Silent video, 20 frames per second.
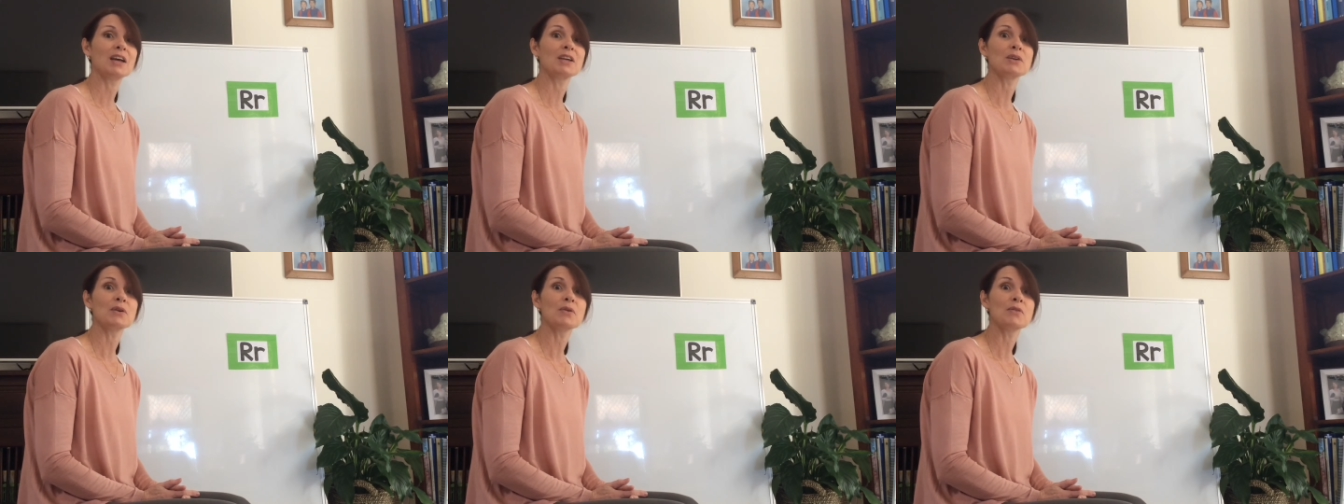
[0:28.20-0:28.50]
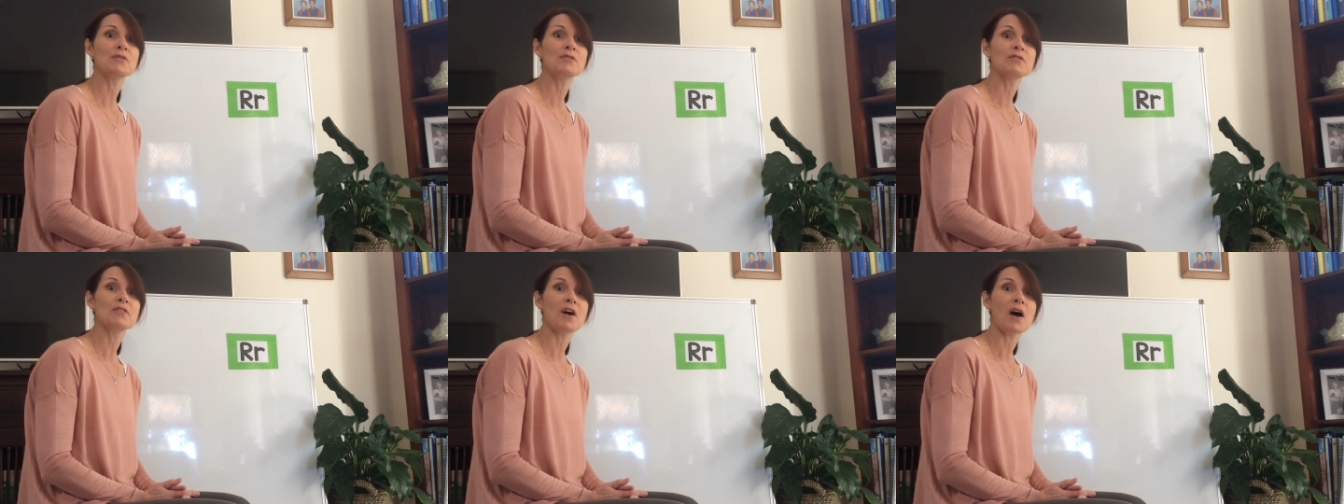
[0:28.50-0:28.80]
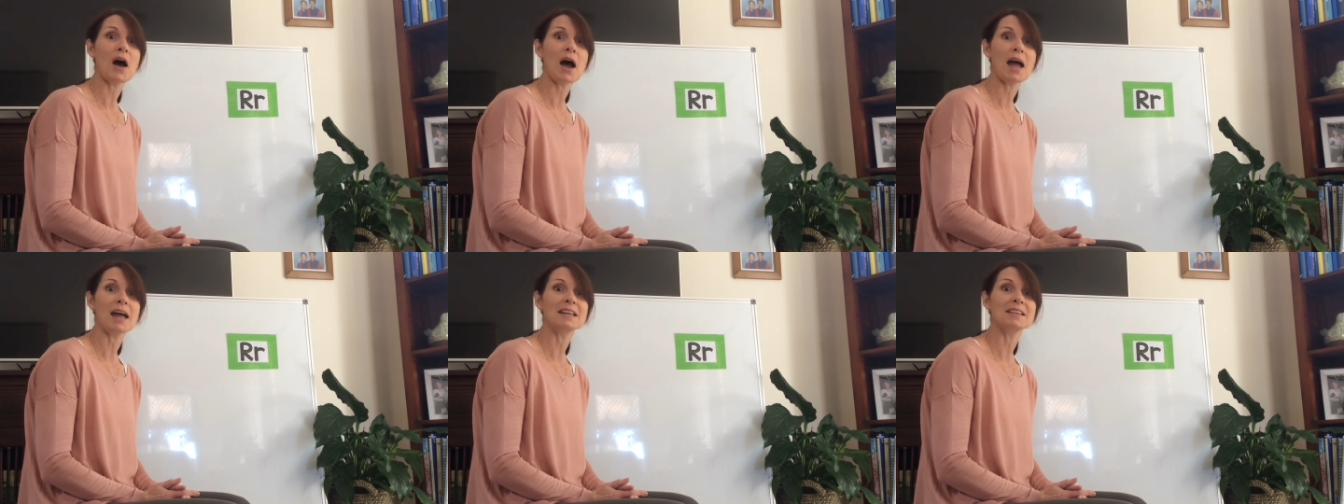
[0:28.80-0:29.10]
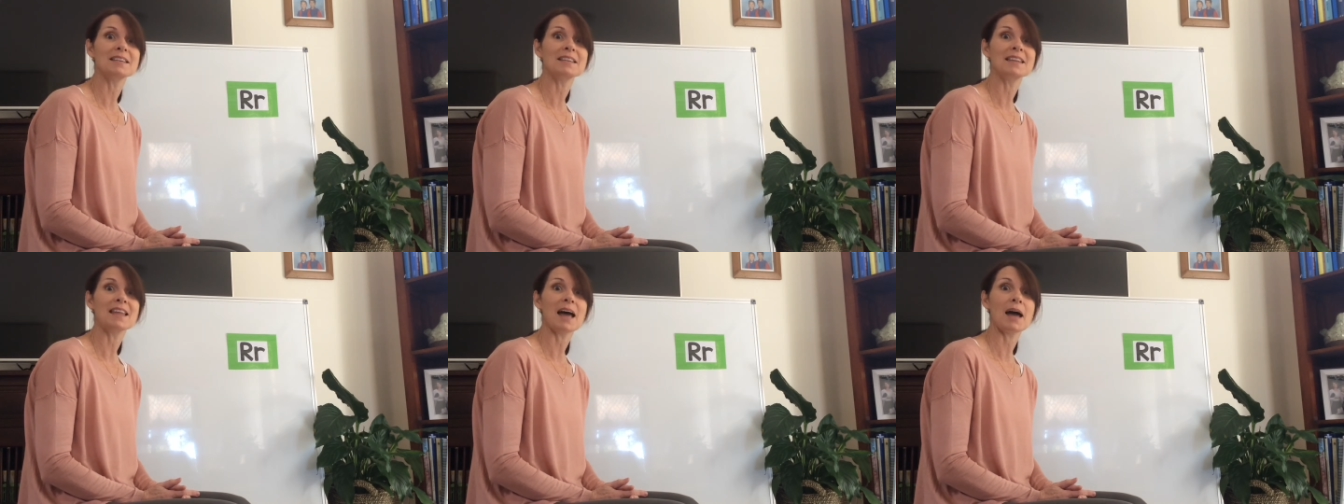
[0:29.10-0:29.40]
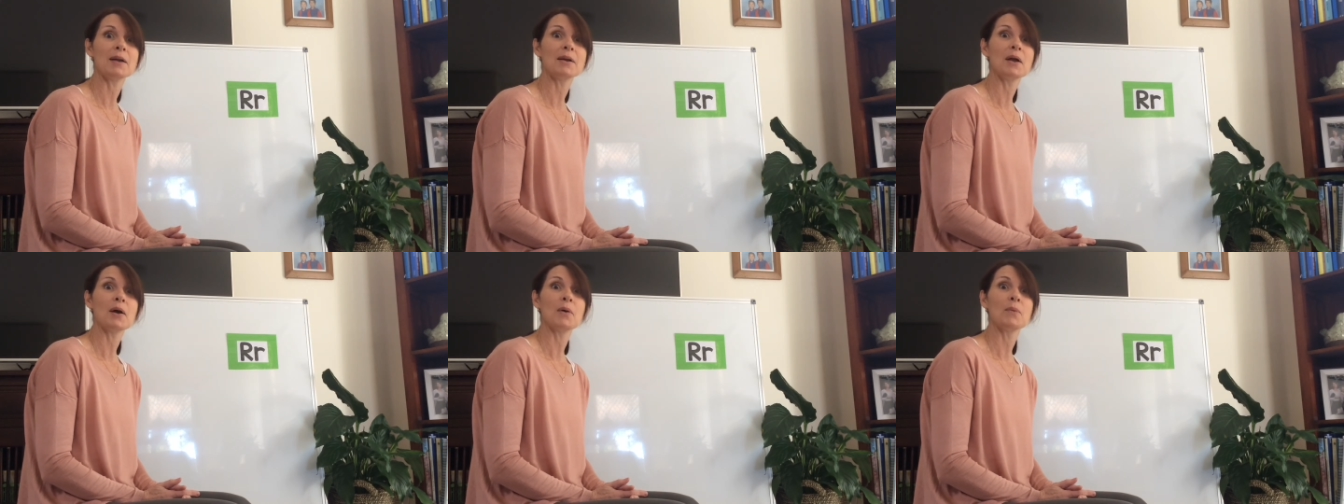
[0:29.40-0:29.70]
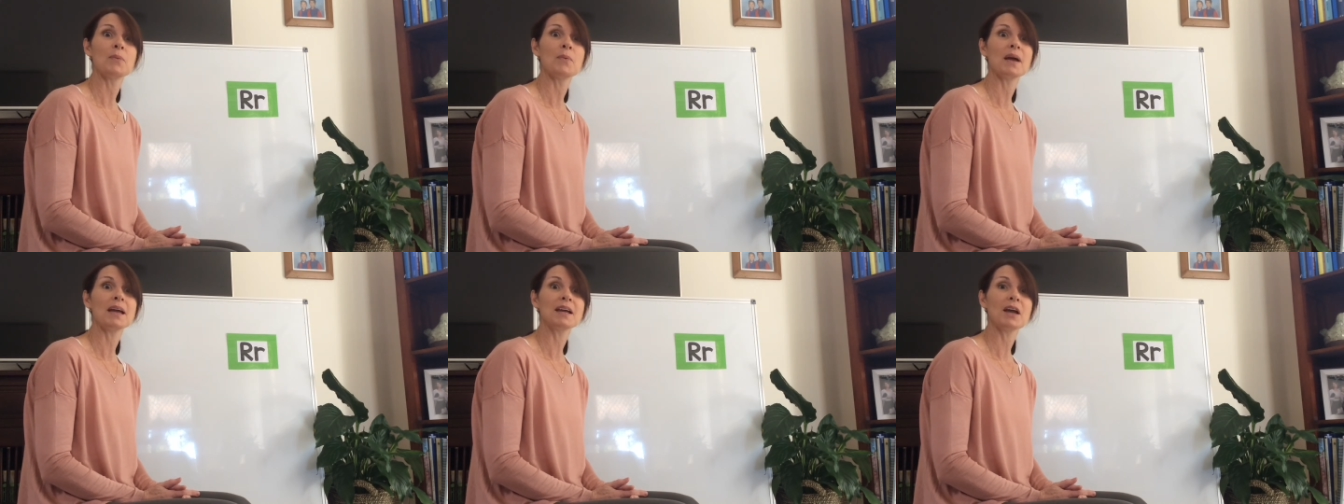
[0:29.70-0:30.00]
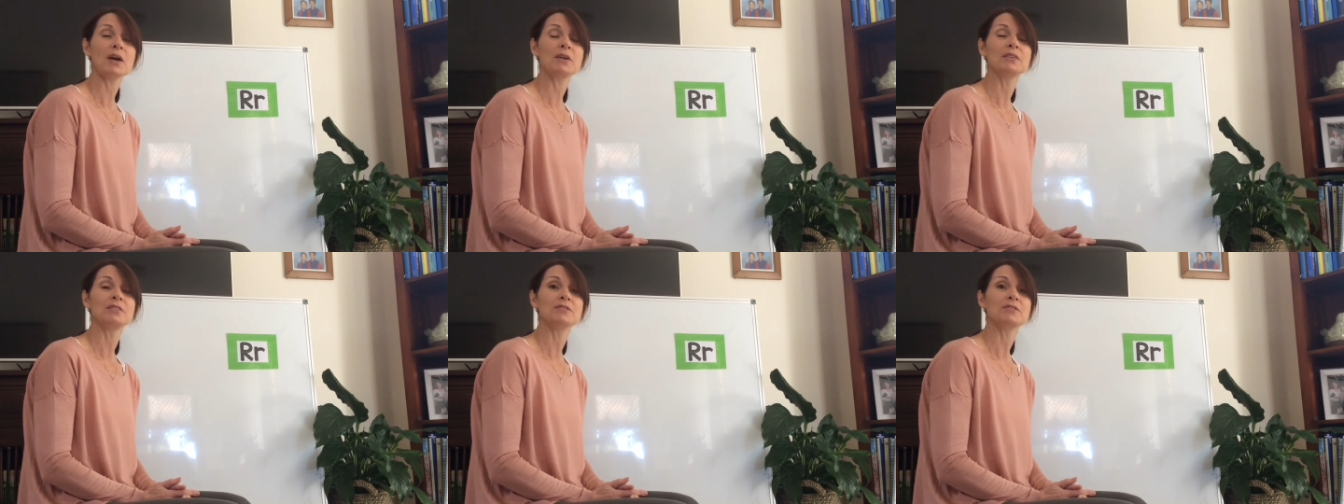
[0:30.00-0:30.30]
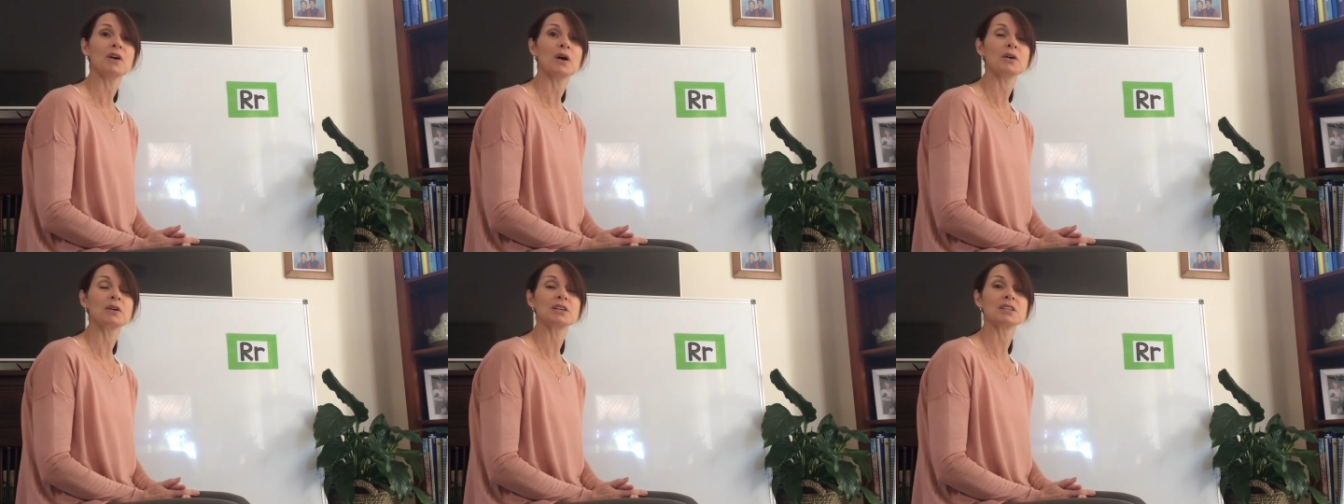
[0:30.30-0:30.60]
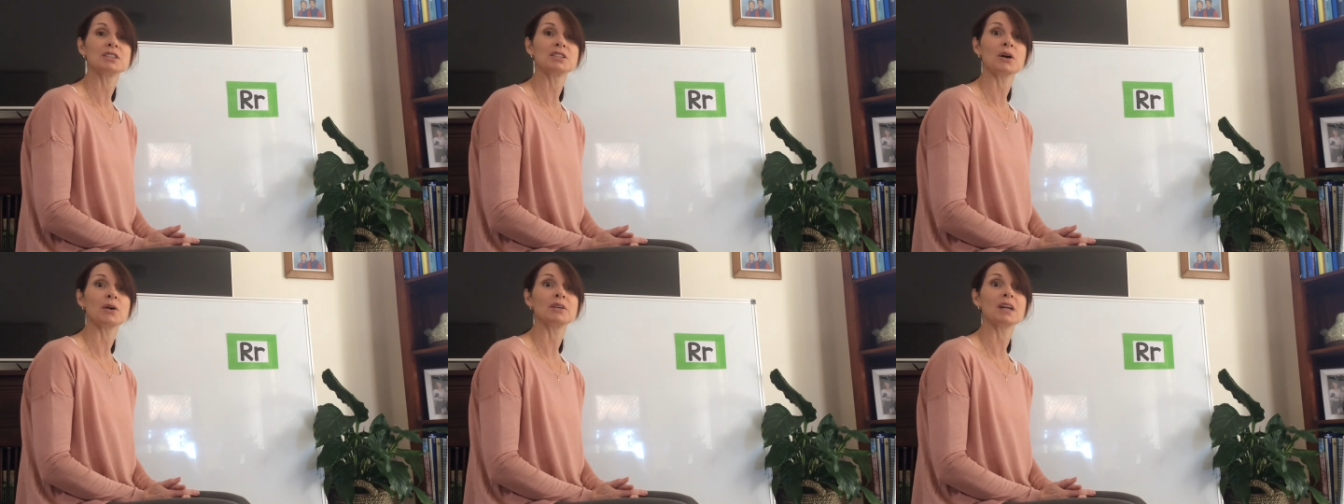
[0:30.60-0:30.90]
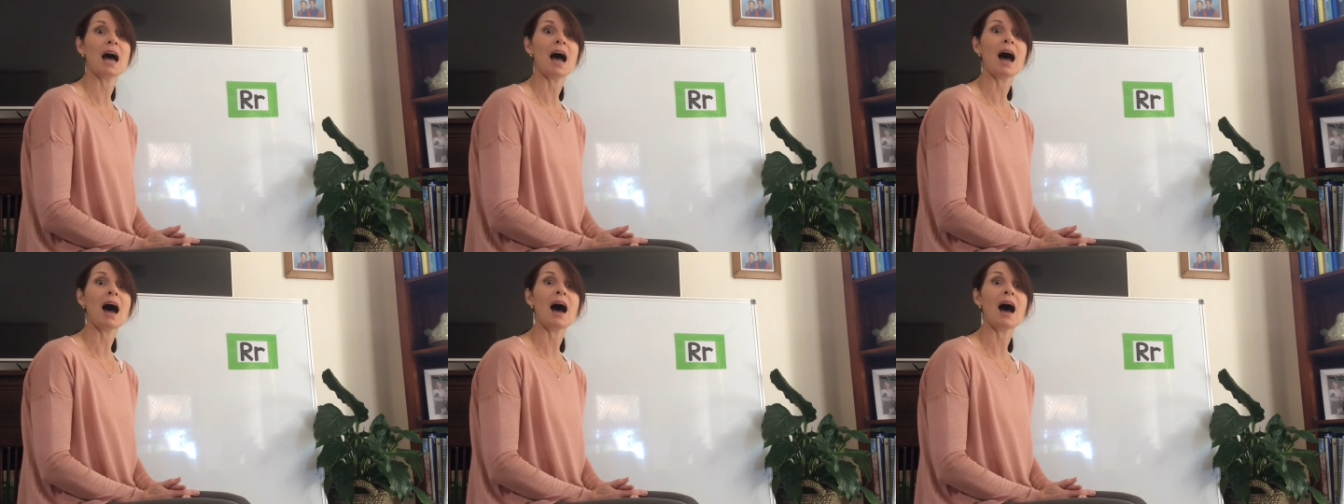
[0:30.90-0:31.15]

you'll find that we're going to focus on